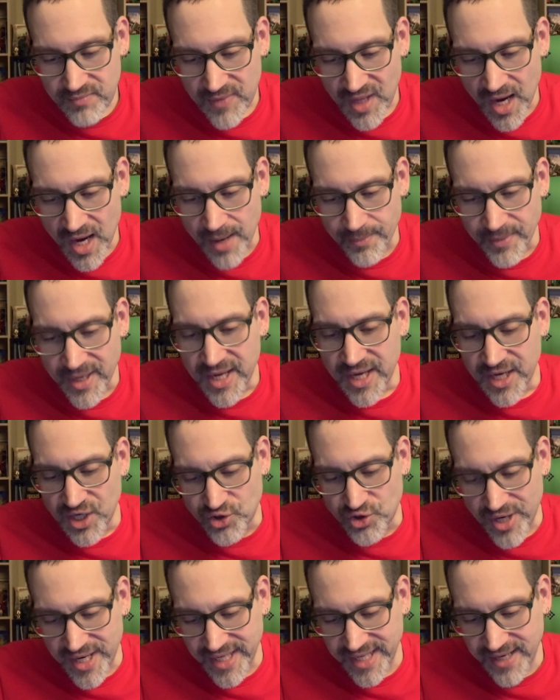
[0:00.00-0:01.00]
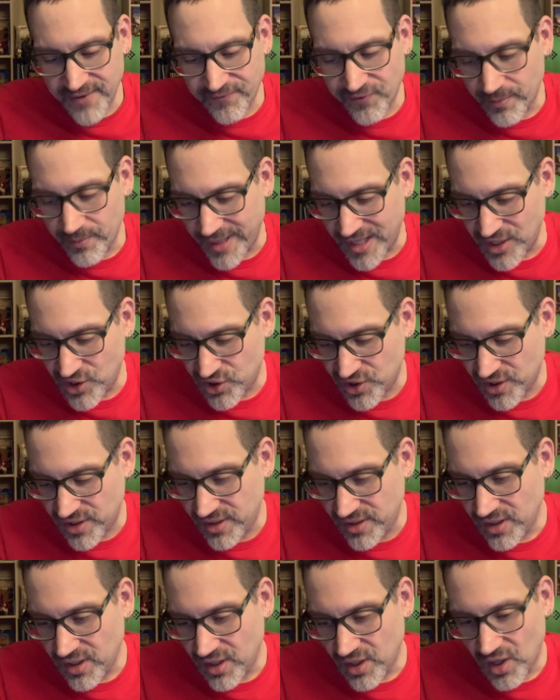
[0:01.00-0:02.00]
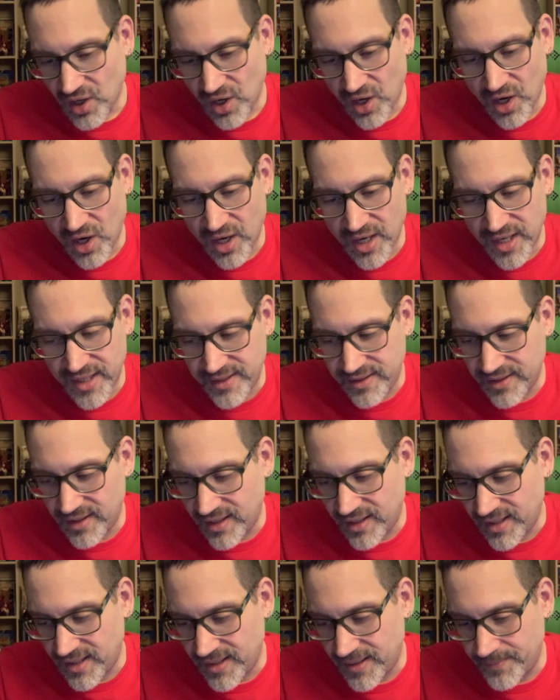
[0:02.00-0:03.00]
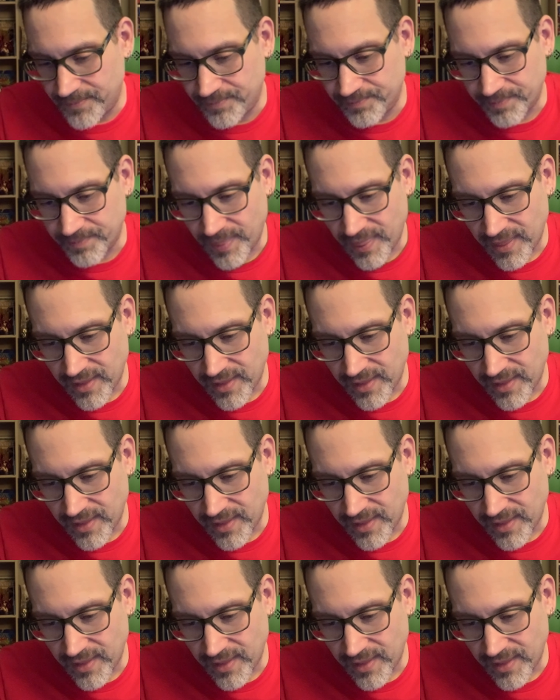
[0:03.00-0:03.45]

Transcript: Um, he's trying to get information on um,